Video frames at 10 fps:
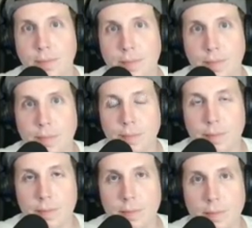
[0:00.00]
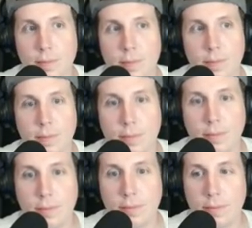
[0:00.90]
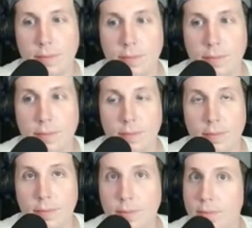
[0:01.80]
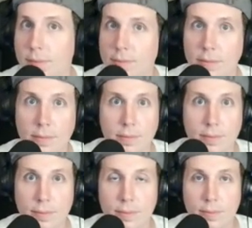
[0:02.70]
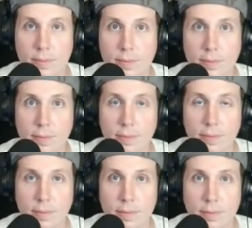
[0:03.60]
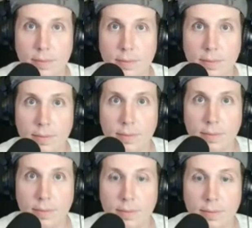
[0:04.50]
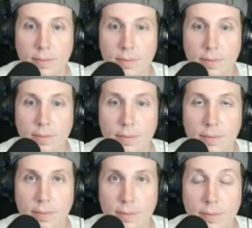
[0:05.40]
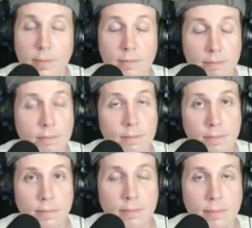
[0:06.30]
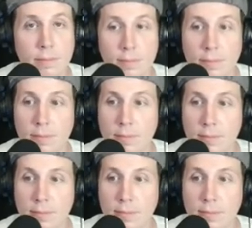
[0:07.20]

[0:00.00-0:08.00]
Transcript: The person shown says nothing.